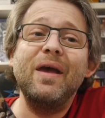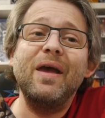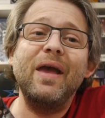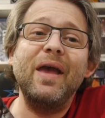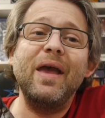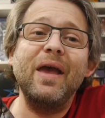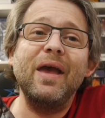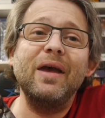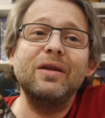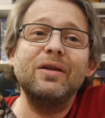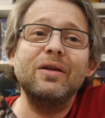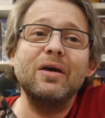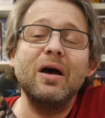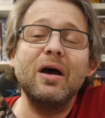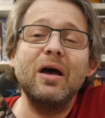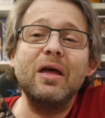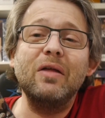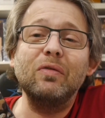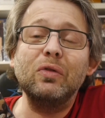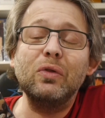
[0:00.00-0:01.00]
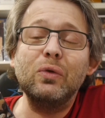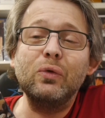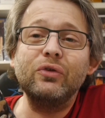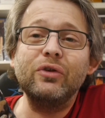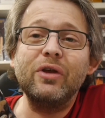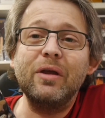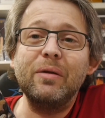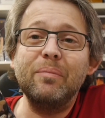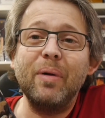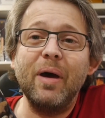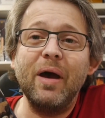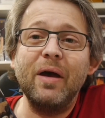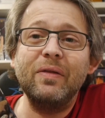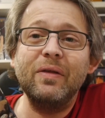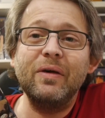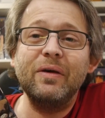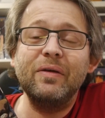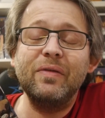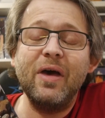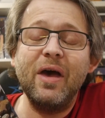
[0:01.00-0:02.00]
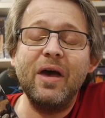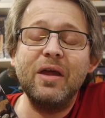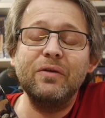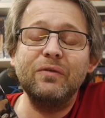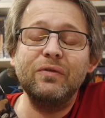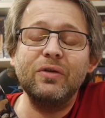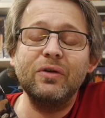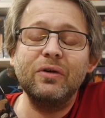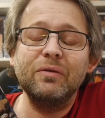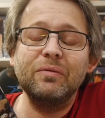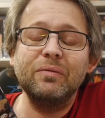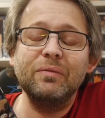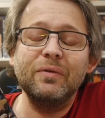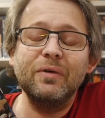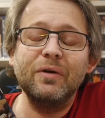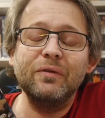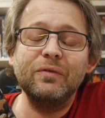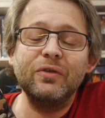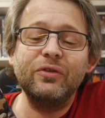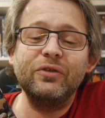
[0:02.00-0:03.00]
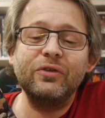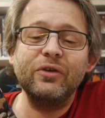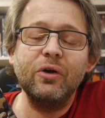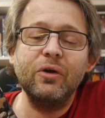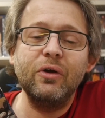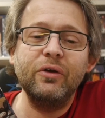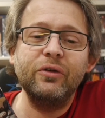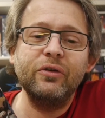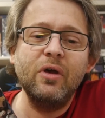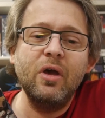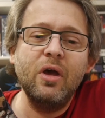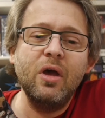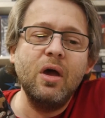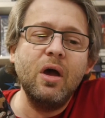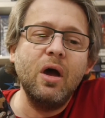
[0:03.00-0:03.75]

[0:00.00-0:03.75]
and uh, and lose it by the, the end of the of the series.